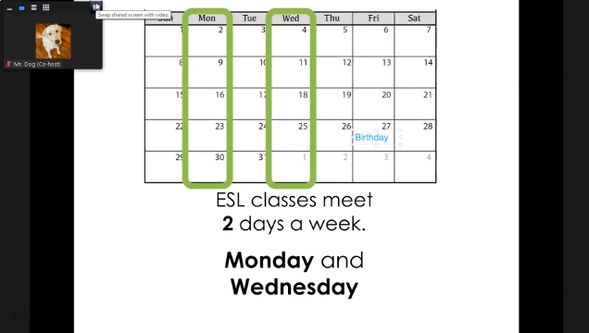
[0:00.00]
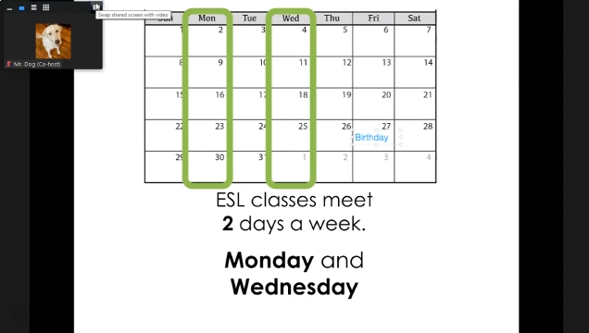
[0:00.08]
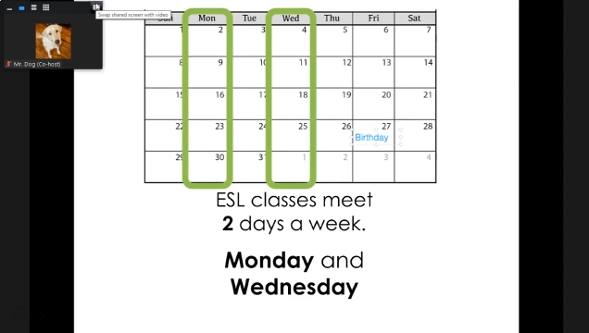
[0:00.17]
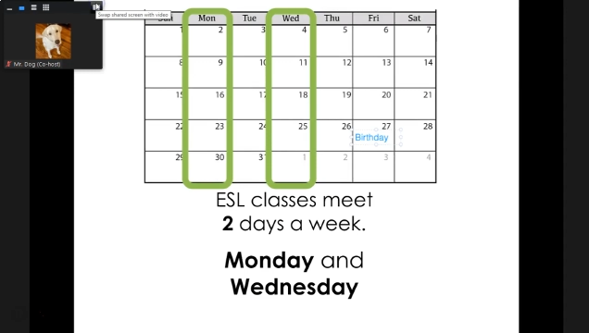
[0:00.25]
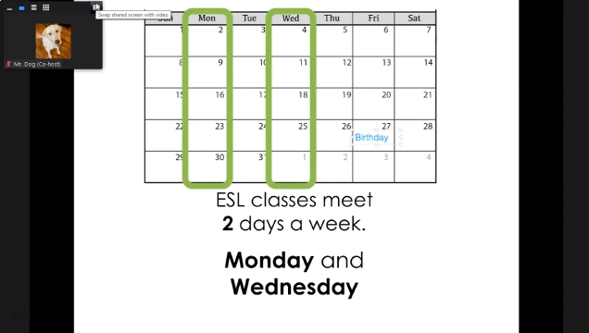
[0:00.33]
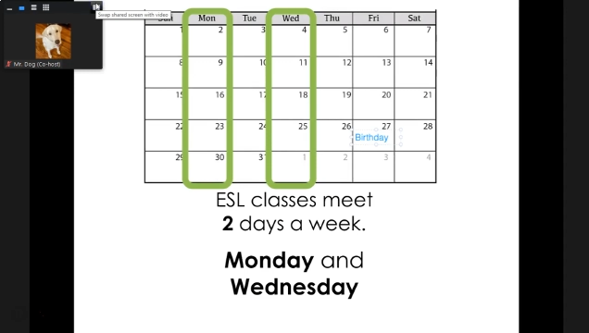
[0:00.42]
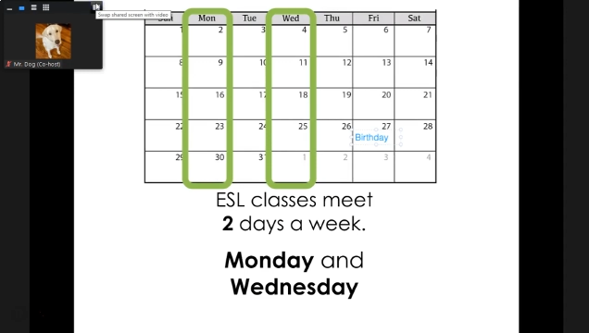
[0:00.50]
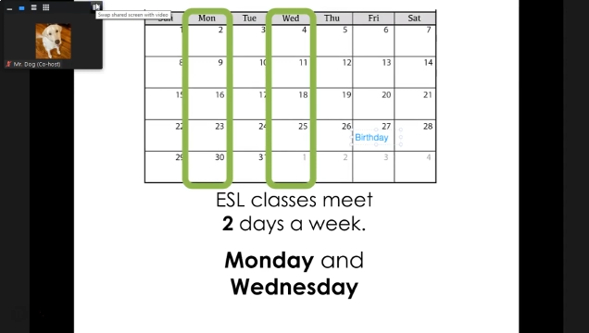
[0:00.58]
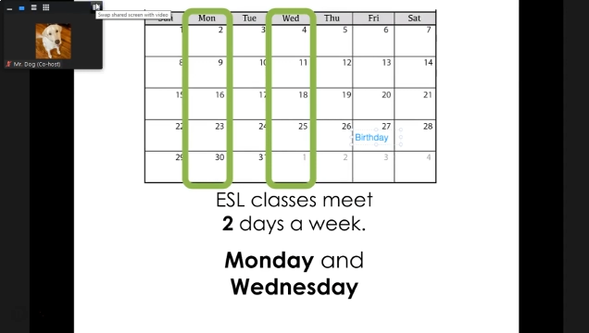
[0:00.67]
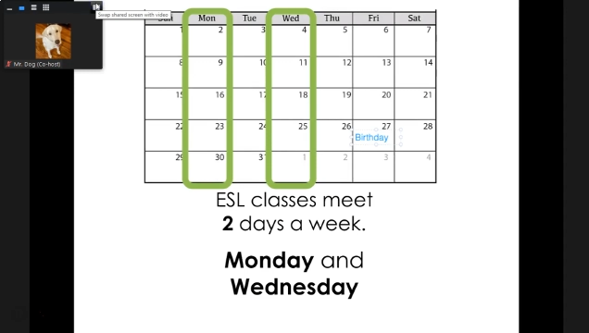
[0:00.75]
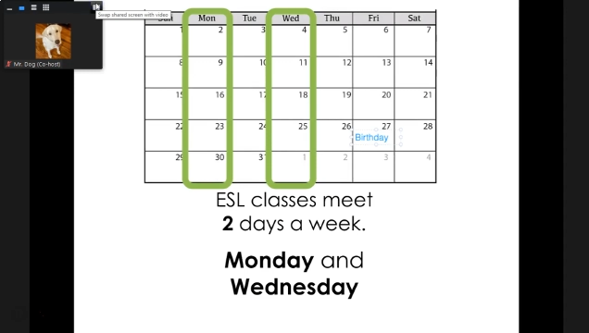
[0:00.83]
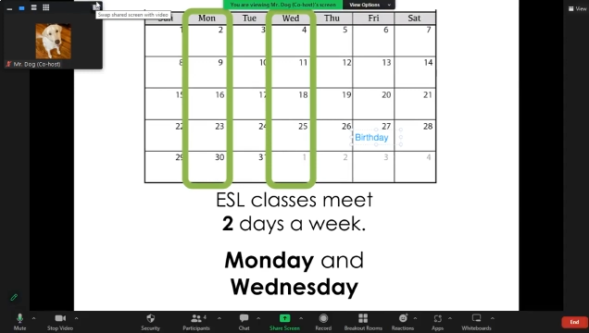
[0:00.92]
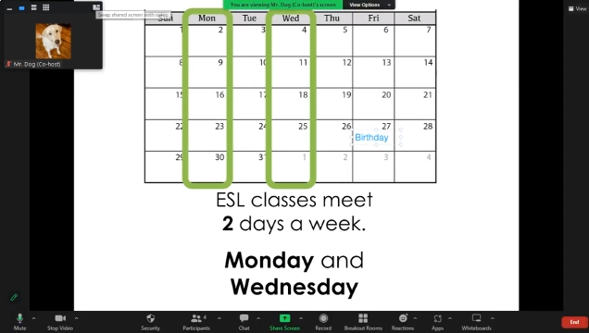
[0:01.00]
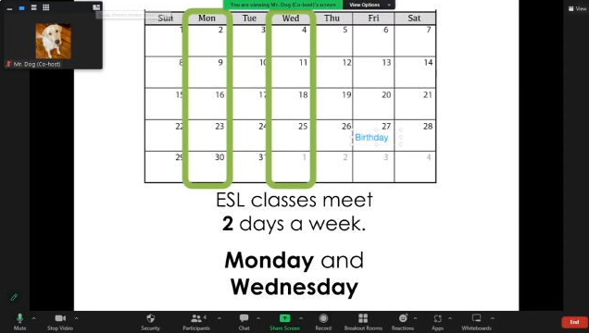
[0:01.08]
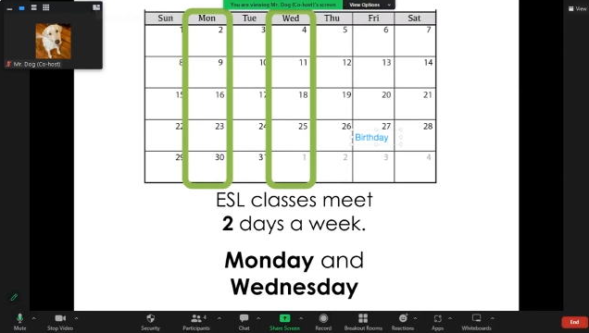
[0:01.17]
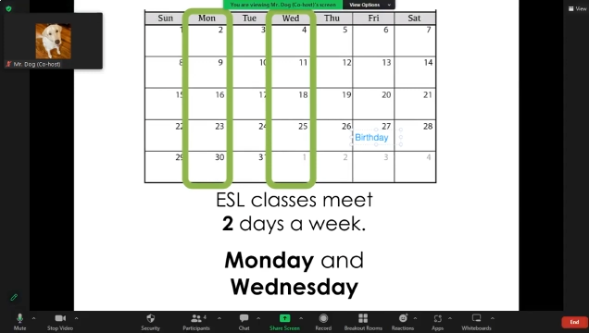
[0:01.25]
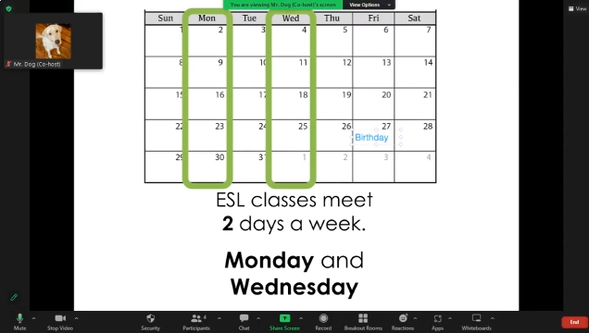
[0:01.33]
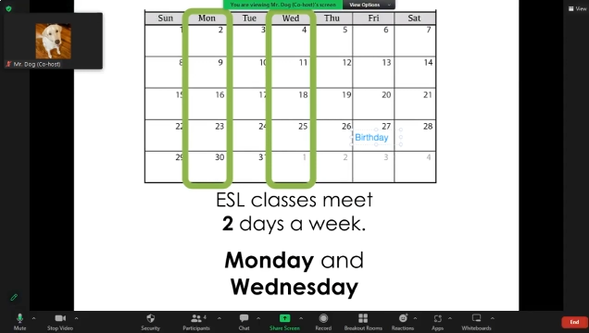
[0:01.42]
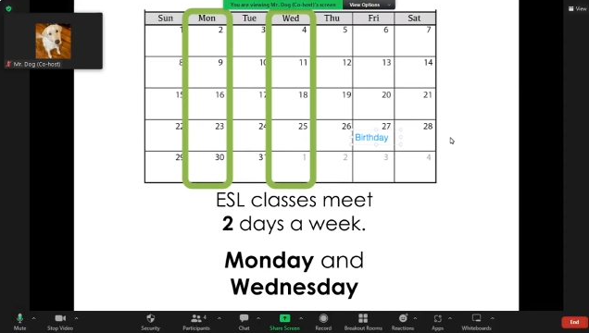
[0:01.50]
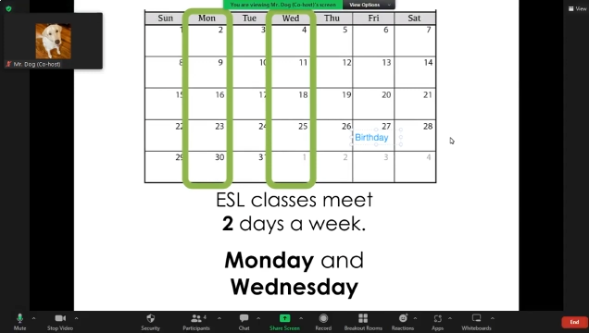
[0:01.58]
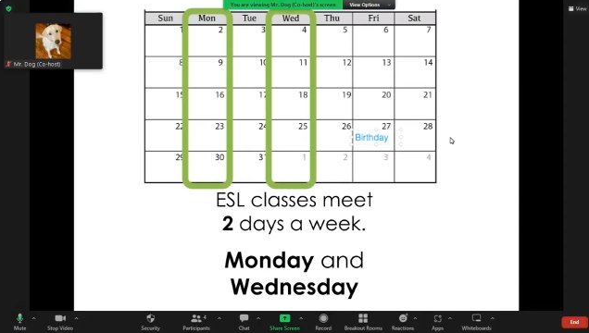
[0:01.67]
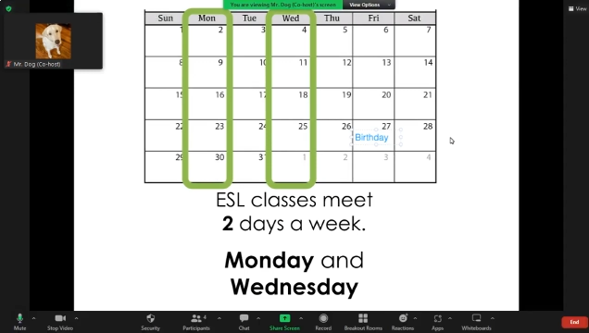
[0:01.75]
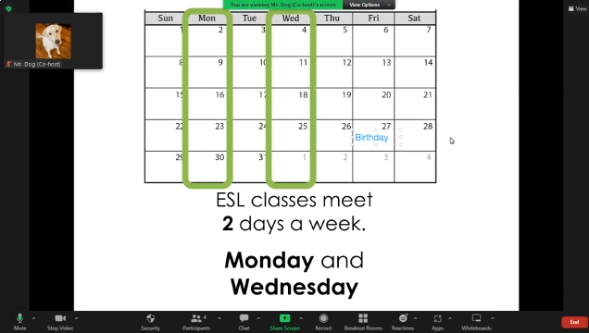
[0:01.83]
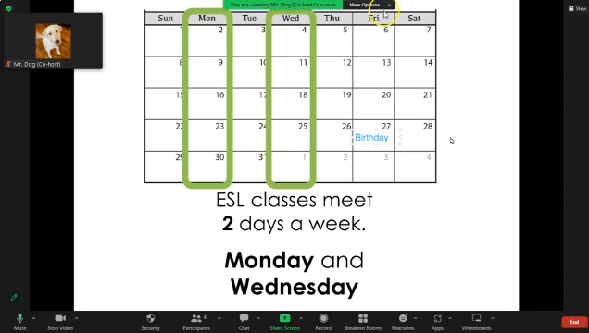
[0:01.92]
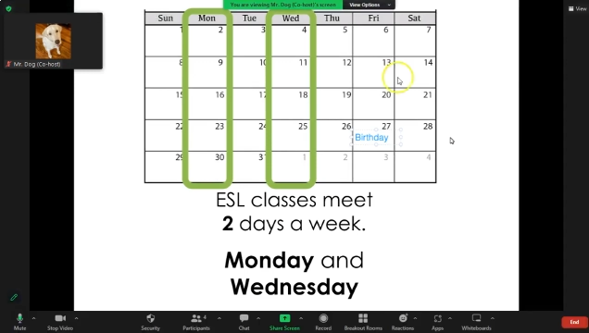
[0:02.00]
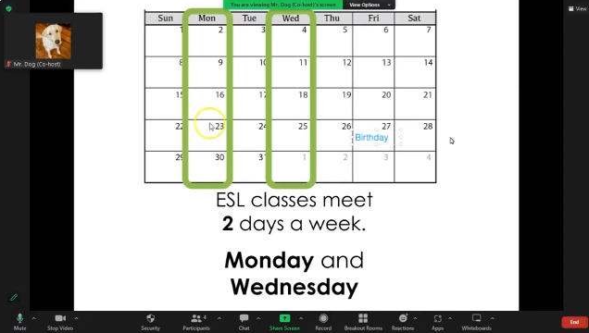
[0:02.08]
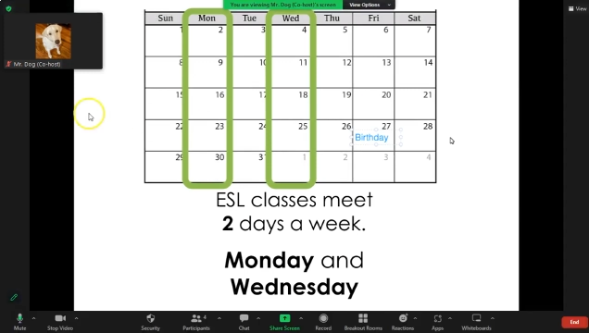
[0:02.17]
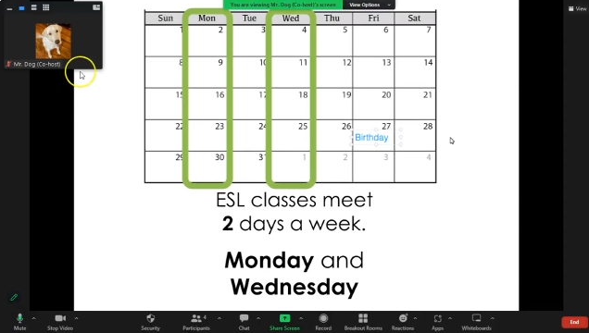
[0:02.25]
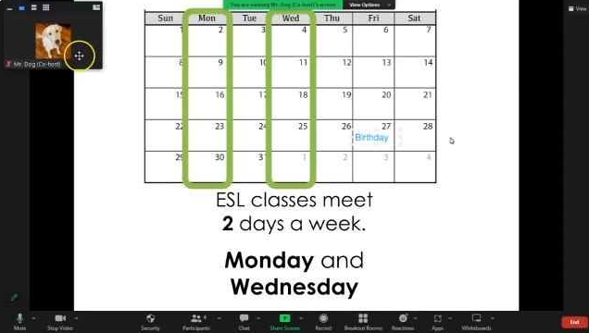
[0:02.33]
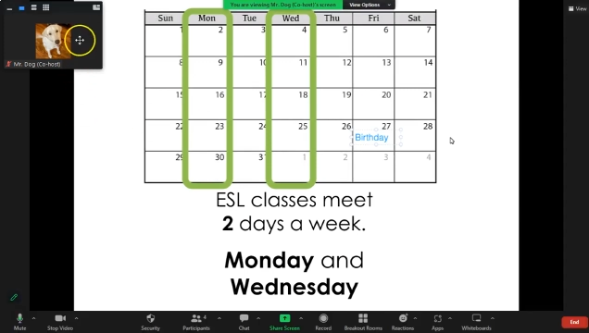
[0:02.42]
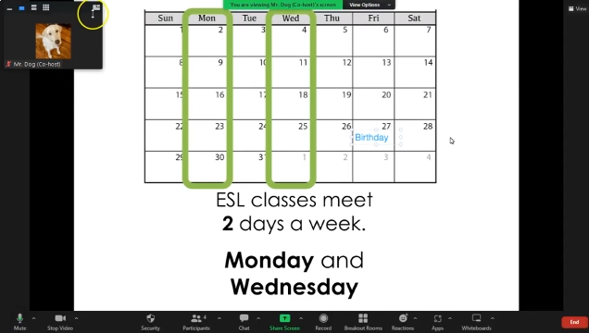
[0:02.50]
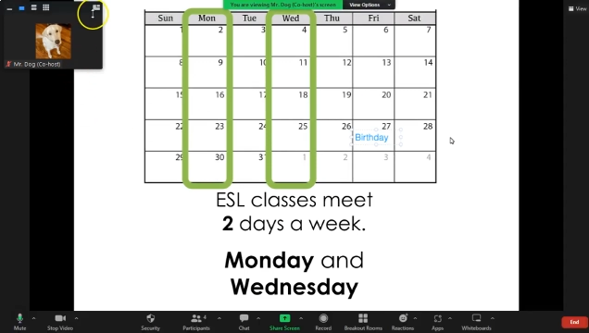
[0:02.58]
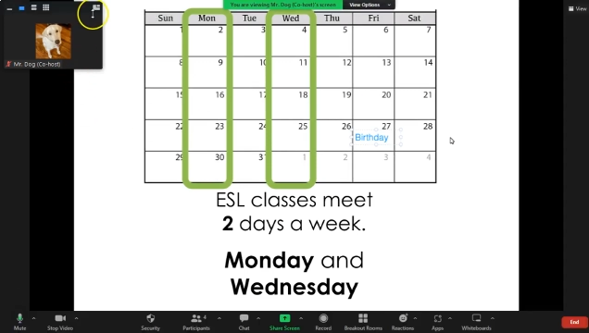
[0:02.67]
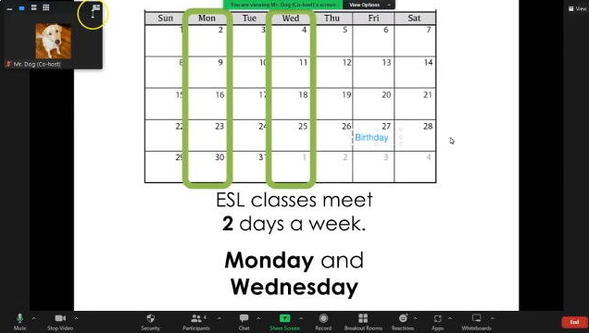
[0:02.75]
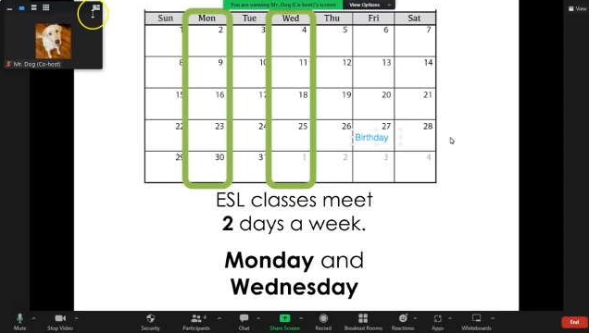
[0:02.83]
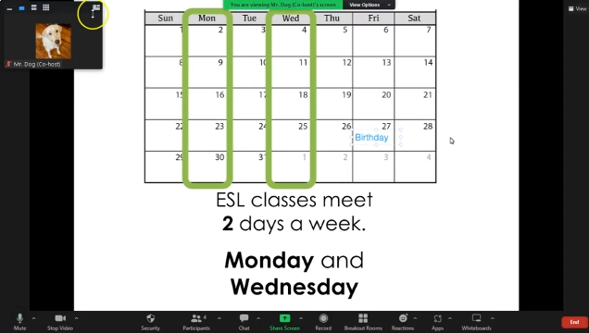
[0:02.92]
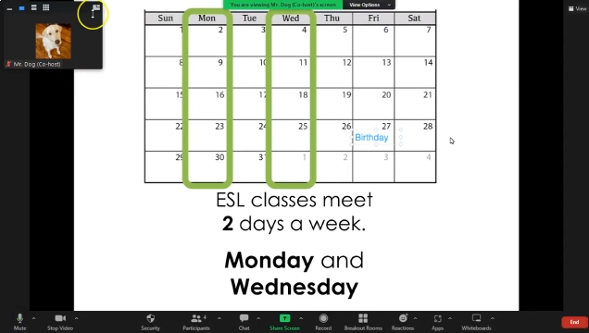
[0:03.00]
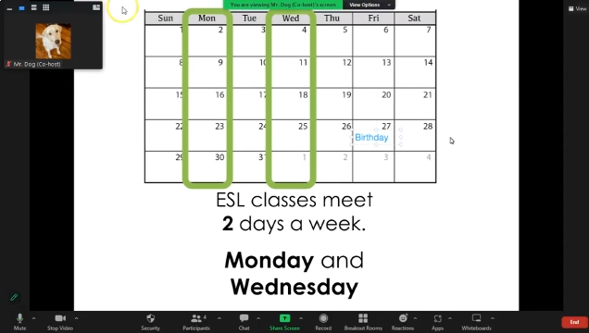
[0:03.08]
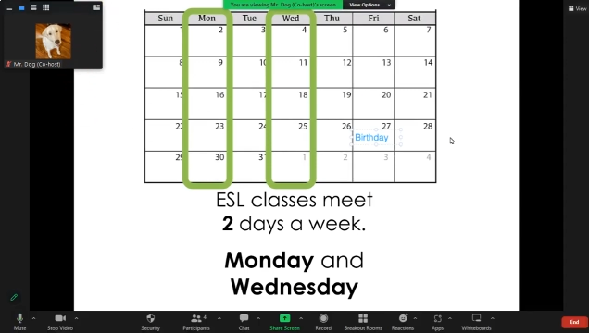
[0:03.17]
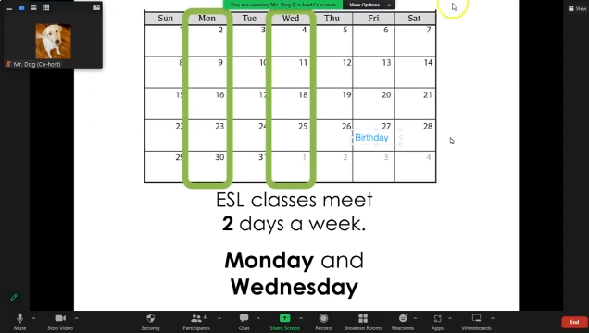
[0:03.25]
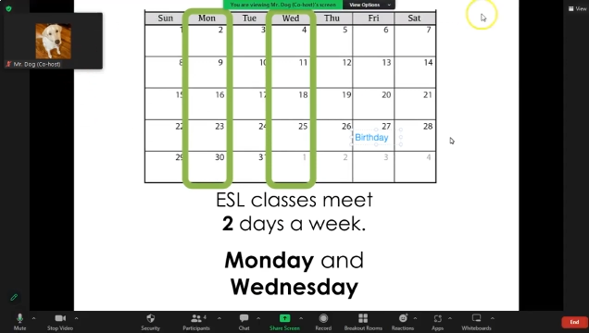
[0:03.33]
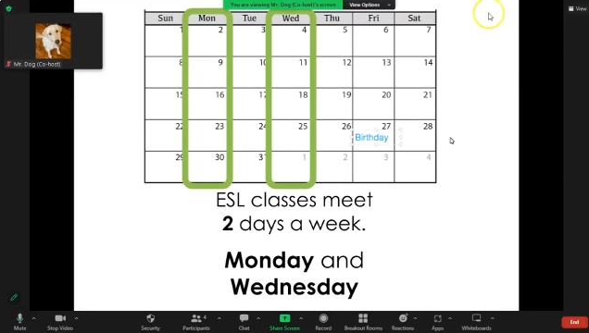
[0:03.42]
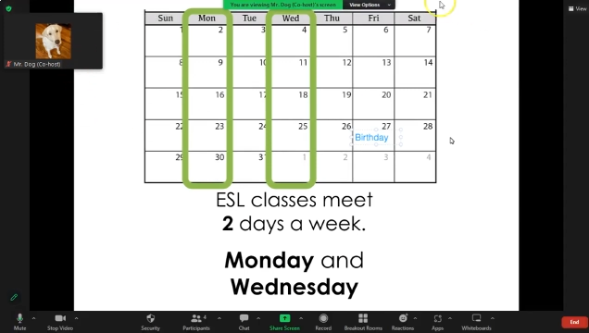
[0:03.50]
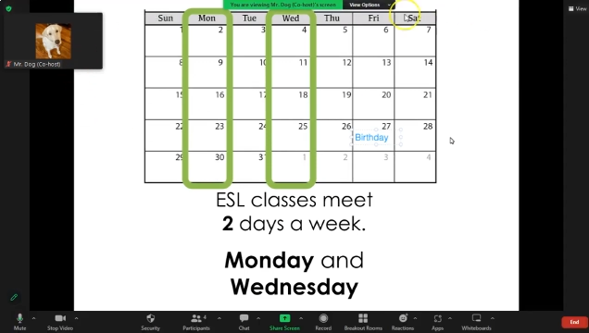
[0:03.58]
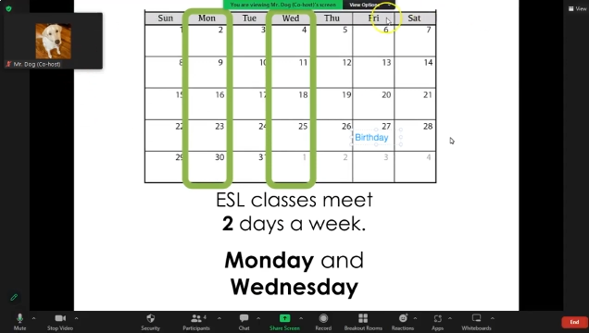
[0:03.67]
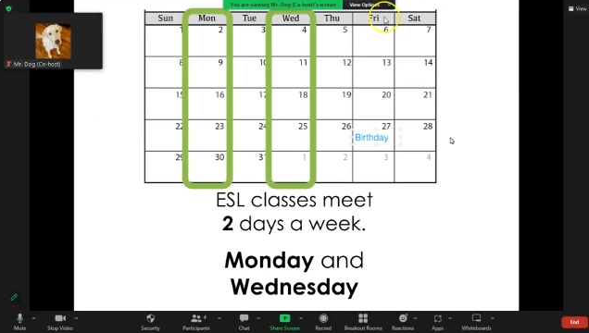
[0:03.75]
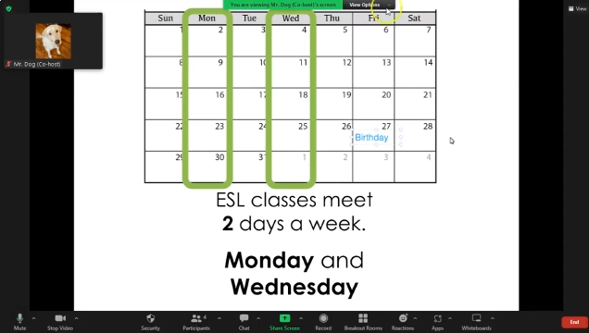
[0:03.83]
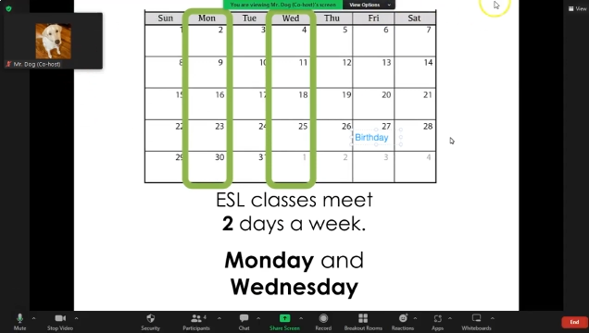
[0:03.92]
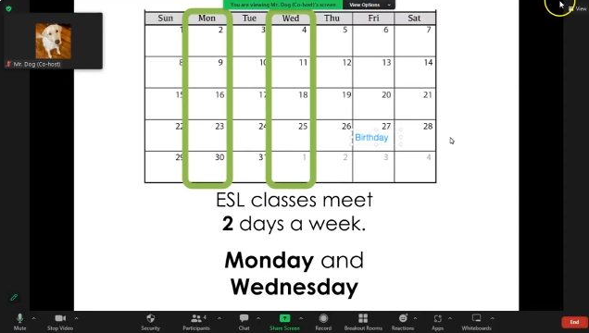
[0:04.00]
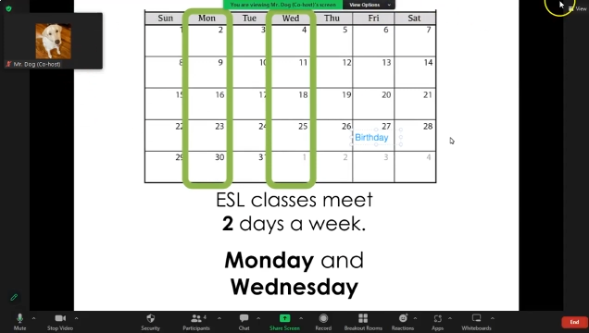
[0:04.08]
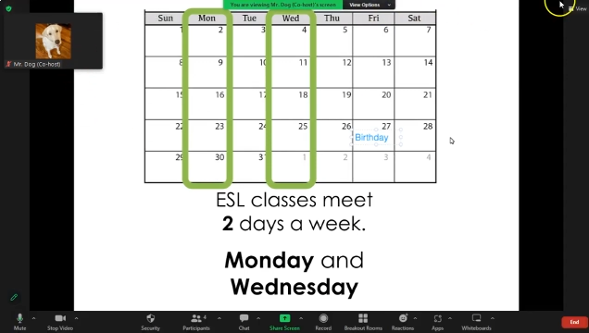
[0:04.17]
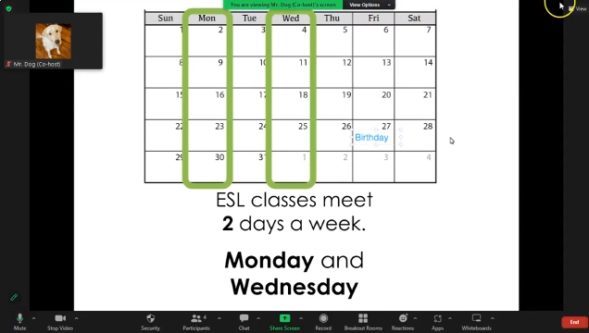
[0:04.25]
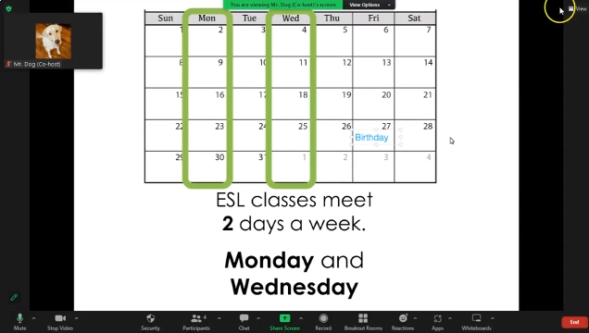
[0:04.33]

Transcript: [unreadable: no face in view]